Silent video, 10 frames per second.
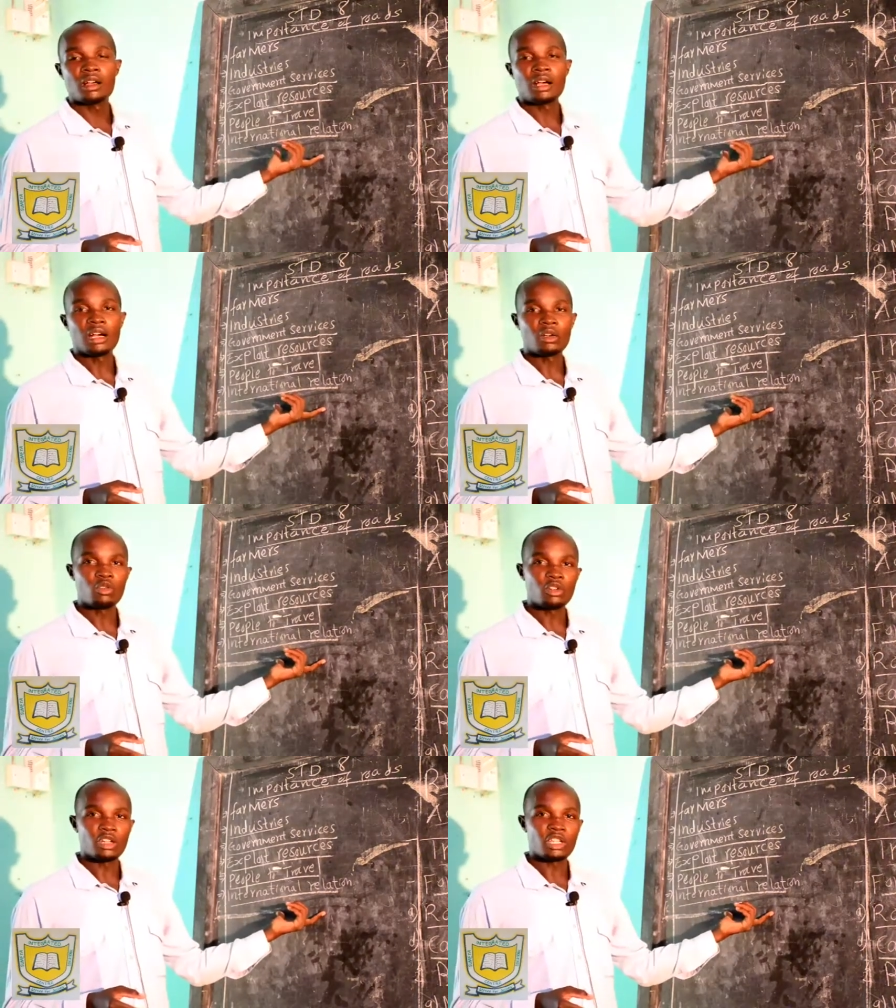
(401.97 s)
a
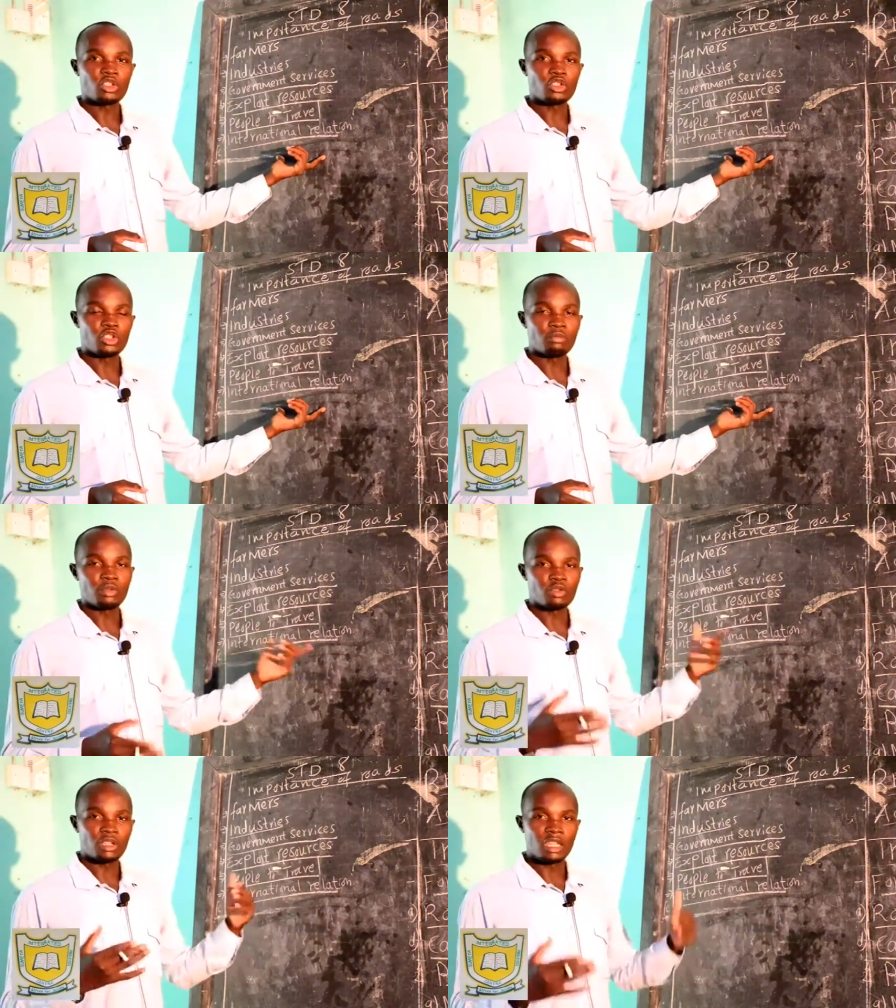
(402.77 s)
good relationship
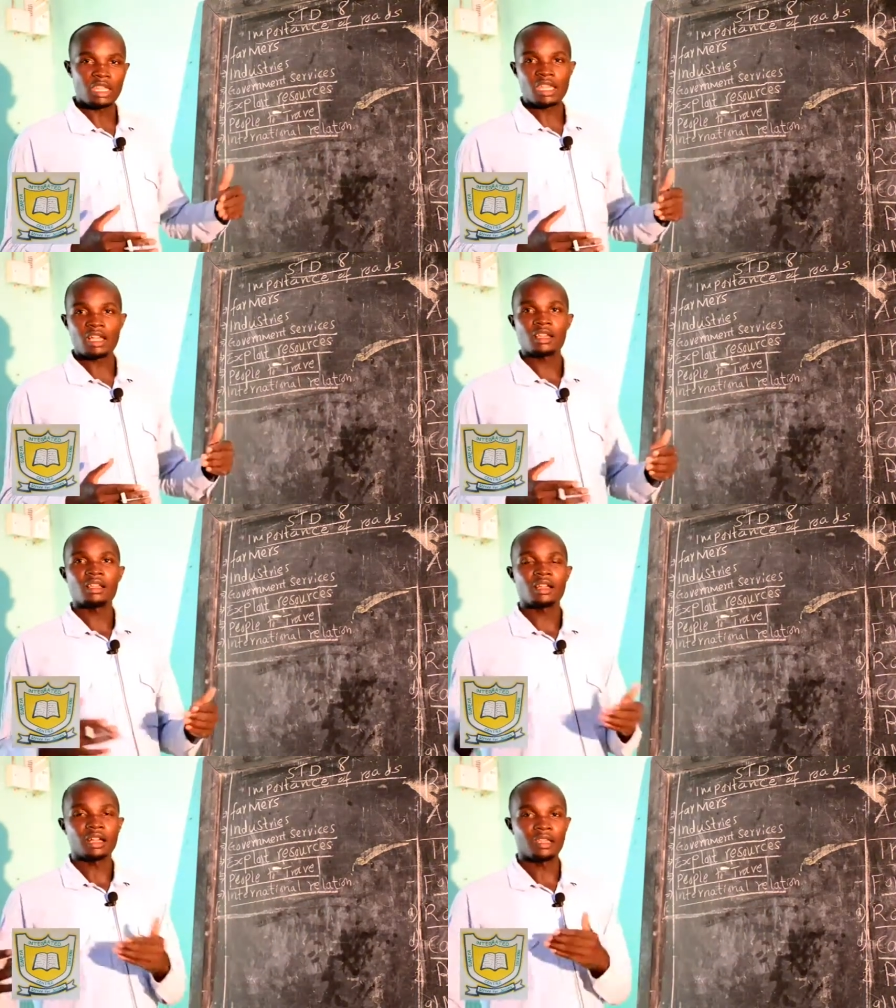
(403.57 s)
between Kenya
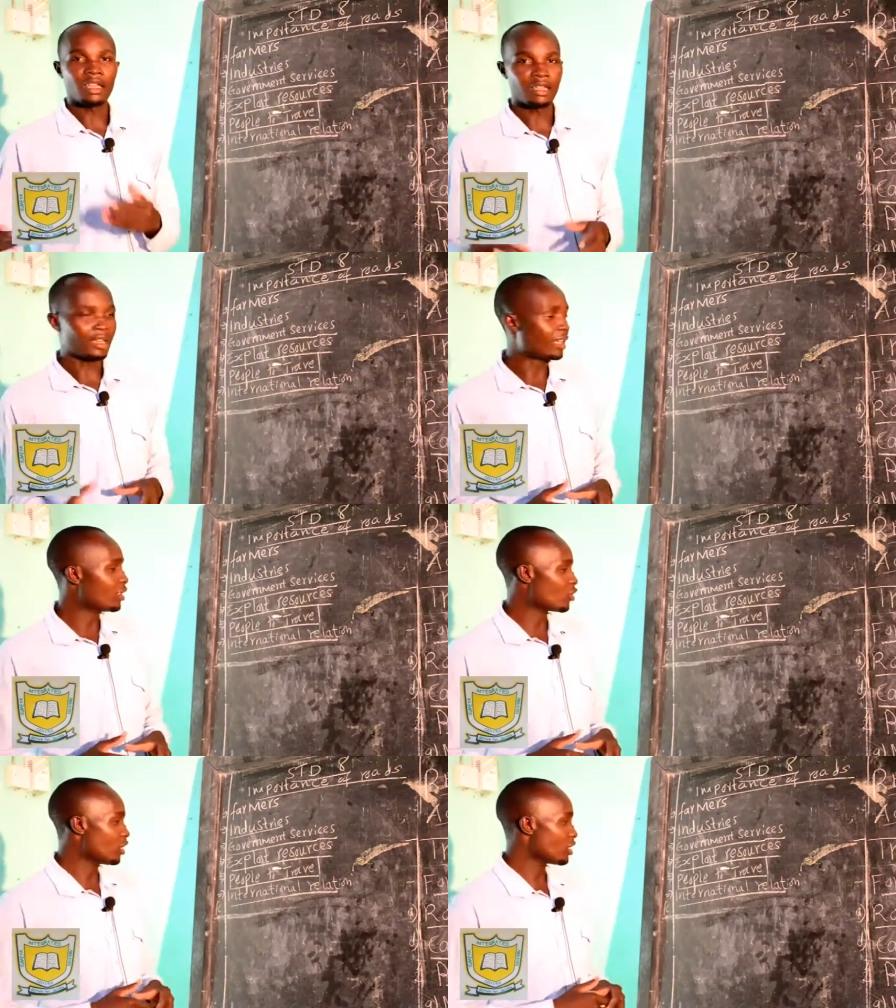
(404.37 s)
and the other
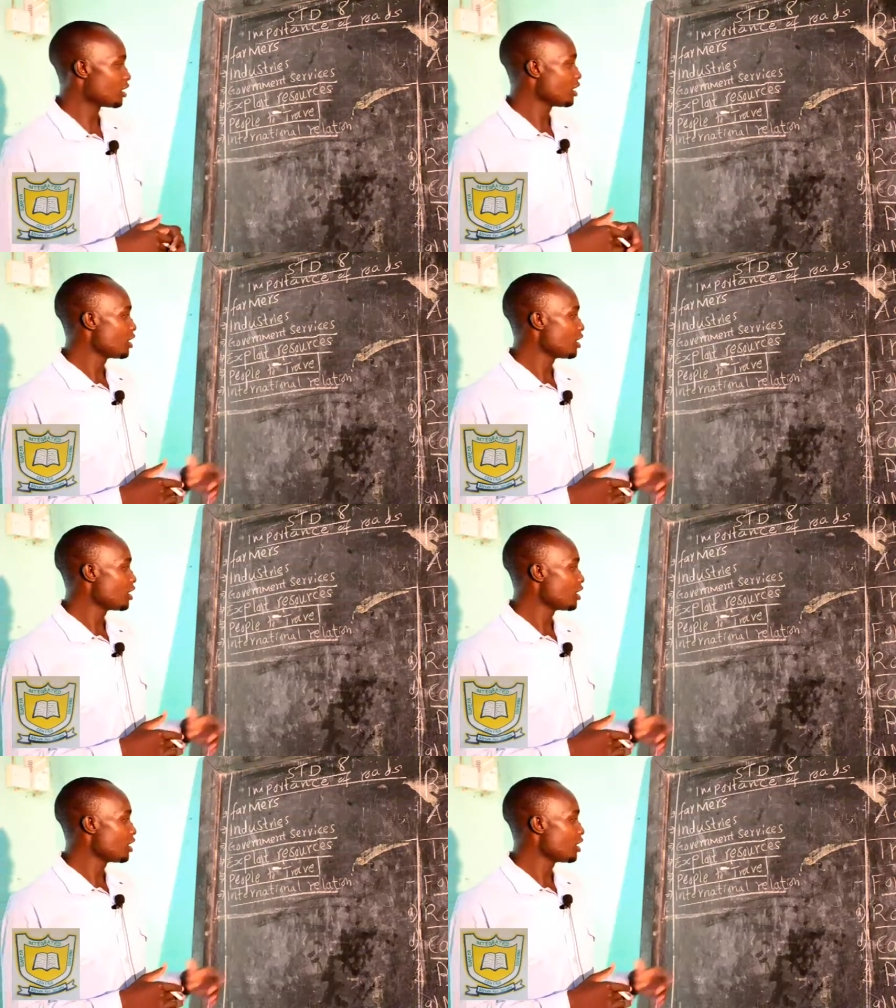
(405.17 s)
countries.